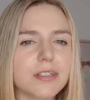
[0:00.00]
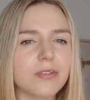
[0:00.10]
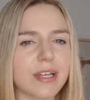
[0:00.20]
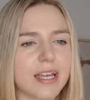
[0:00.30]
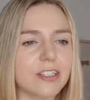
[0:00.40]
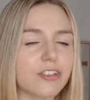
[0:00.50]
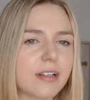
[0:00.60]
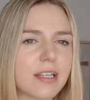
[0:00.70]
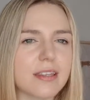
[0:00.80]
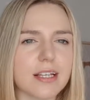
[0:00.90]
little HIIT
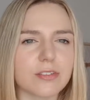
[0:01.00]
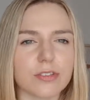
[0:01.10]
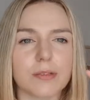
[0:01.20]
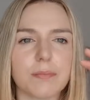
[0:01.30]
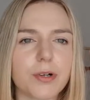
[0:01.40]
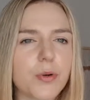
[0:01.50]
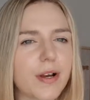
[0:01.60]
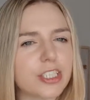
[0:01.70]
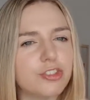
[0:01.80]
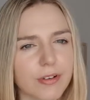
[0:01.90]
training things or some
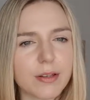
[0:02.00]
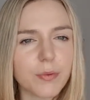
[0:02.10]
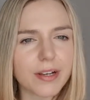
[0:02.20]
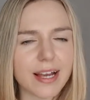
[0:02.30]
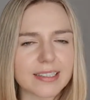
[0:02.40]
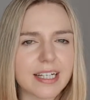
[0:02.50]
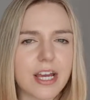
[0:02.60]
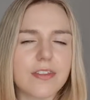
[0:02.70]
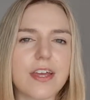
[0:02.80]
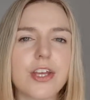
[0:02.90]
bodyweight strength workouts
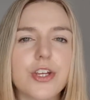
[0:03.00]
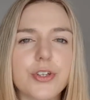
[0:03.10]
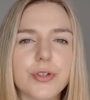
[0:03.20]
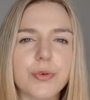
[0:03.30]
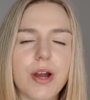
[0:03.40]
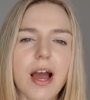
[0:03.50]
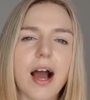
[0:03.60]
that you can do.